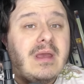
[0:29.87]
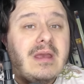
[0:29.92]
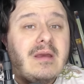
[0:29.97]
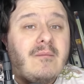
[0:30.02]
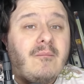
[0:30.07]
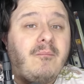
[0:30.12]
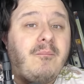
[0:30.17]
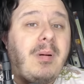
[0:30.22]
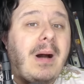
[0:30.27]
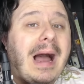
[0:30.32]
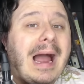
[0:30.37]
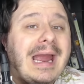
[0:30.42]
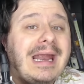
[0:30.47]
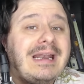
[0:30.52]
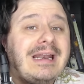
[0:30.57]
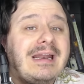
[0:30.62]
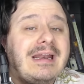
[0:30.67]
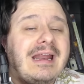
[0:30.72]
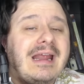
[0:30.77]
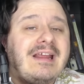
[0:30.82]

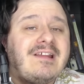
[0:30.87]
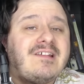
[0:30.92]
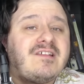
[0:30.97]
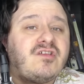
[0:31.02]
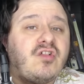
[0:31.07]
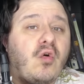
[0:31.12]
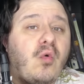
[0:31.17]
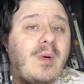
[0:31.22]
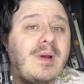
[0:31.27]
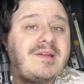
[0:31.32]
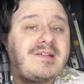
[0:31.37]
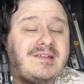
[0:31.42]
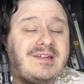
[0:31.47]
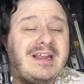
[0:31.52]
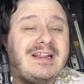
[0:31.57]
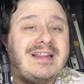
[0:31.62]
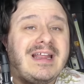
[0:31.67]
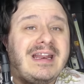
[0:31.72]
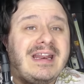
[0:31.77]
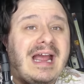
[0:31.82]
Biden is
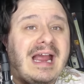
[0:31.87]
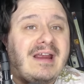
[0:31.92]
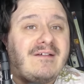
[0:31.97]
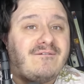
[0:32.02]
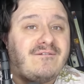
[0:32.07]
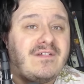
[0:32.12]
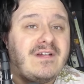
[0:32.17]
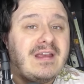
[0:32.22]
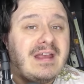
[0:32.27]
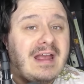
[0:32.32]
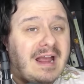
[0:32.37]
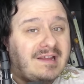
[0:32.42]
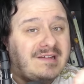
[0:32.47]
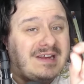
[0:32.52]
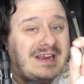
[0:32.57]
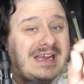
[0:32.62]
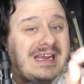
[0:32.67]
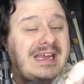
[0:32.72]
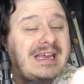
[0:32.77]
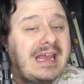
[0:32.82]
twisting the knife
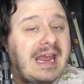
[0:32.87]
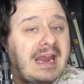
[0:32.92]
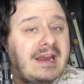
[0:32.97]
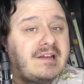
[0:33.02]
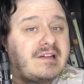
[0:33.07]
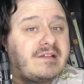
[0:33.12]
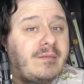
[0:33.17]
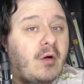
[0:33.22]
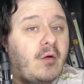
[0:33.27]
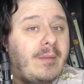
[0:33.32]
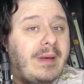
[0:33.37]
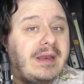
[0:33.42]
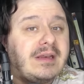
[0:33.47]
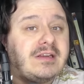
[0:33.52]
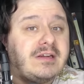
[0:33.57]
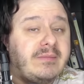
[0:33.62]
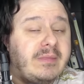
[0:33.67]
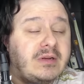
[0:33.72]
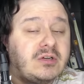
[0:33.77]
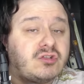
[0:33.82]
as he gains
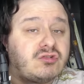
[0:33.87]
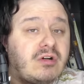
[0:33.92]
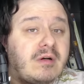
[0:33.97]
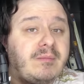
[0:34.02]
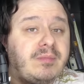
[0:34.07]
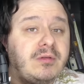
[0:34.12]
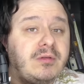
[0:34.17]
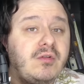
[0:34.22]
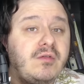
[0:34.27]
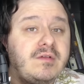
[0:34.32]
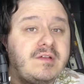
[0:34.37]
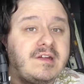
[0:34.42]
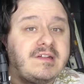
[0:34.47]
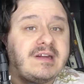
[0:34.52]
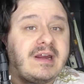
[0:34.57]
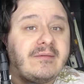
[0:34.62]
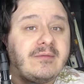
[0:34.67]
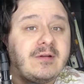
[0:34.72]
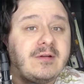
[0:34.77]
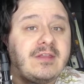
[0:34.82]
momentum and Trump loses
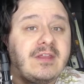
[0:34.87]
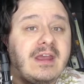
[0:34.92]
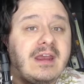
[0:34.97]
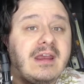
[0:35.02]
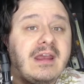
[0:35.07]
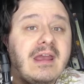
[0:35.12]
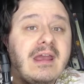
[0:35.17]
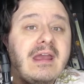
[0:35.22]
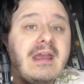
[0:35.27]
everything.